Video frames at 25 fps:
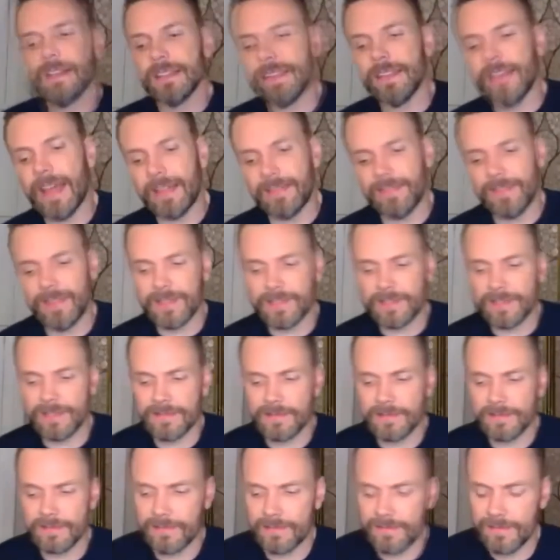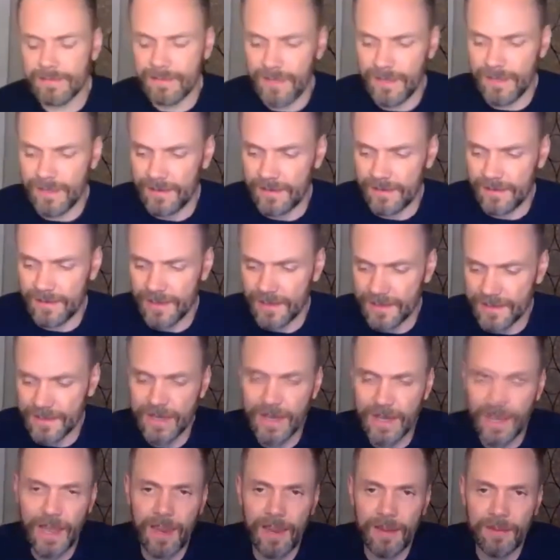that this
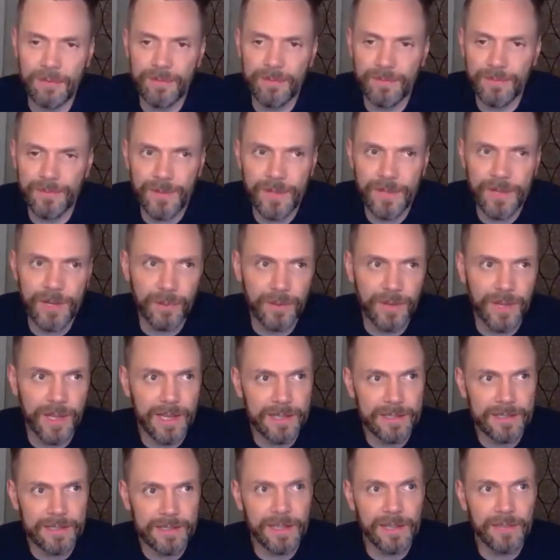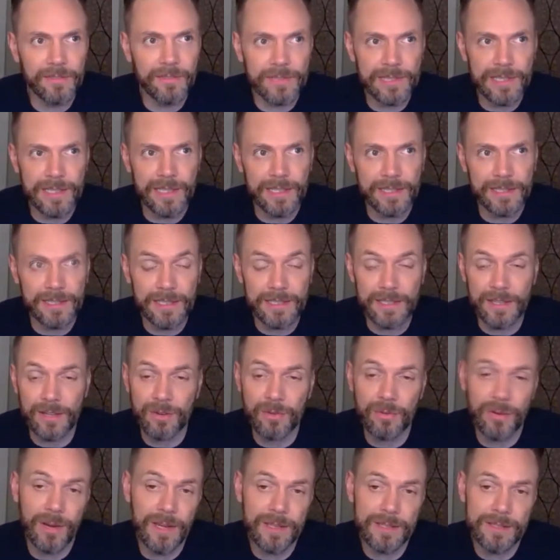game, you know, when they get to levels like this,
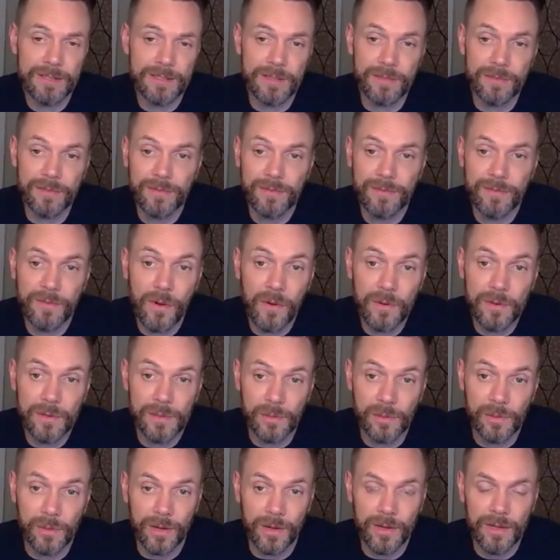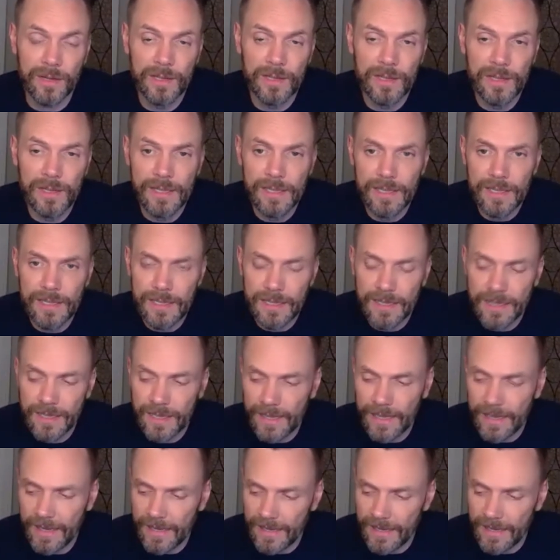it creates its own folklore.
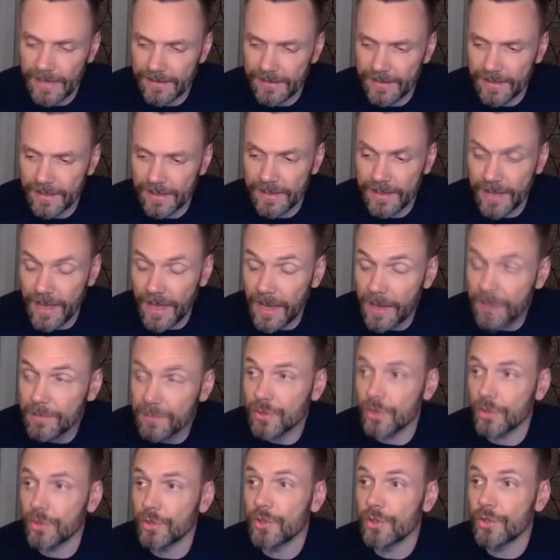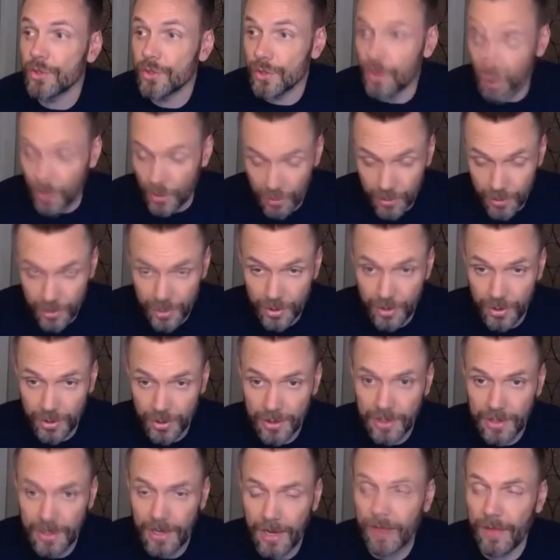And the games are so
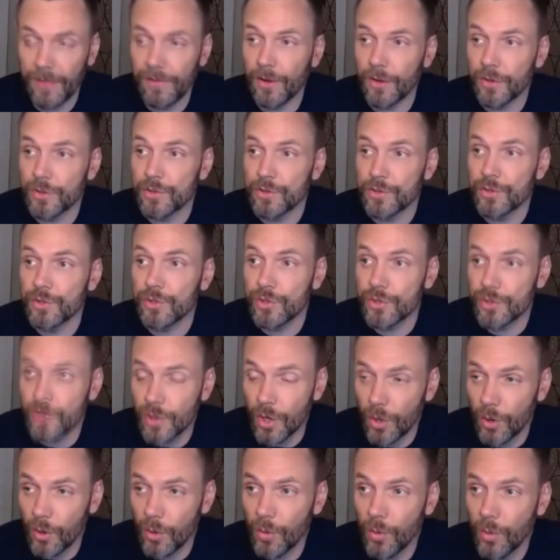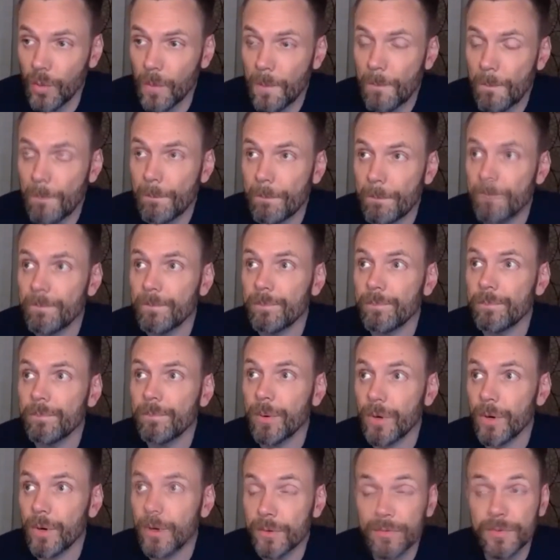good and they're so
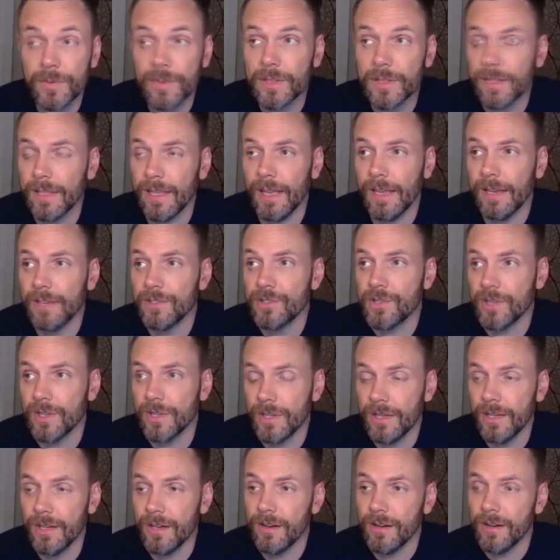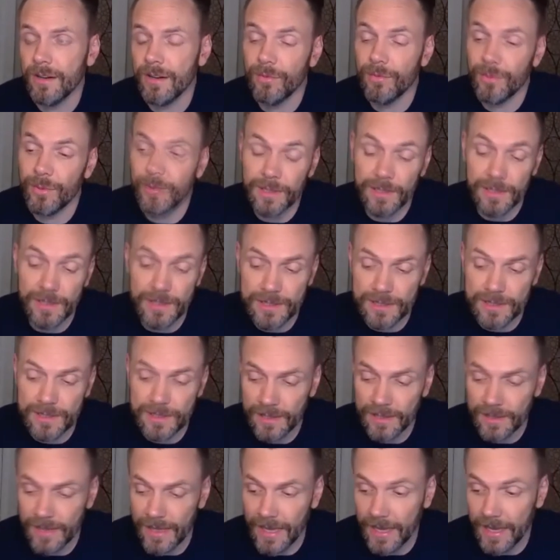perfectly engineered and
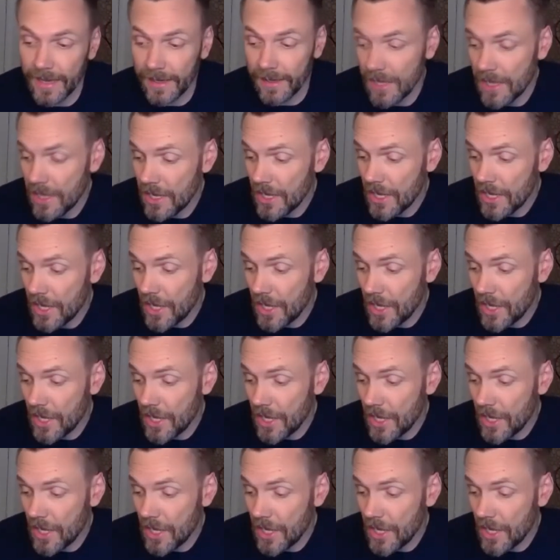realistic that